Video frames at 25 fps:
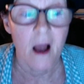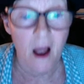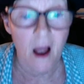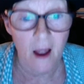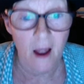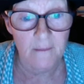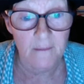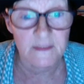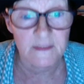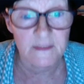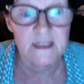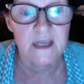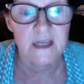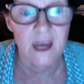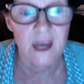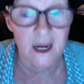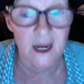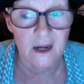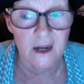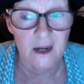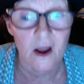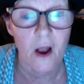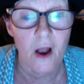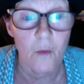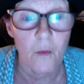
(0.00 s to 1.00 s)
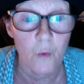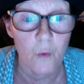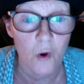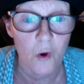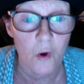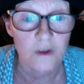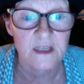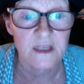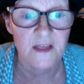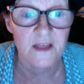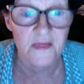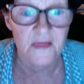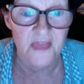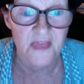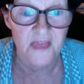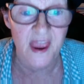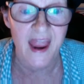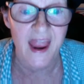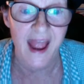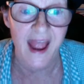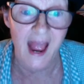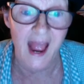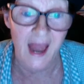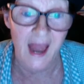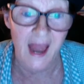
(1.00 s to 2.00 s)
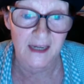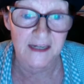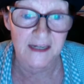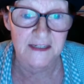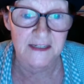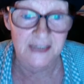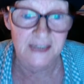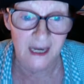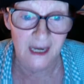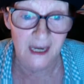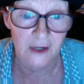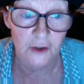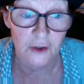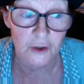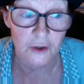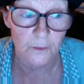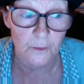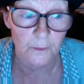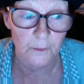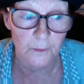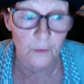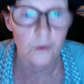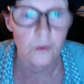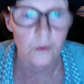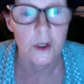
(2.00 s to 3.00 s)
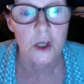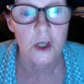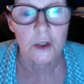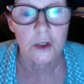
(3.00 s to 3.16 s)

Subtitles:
I'm saying I wasn't that unintelligible.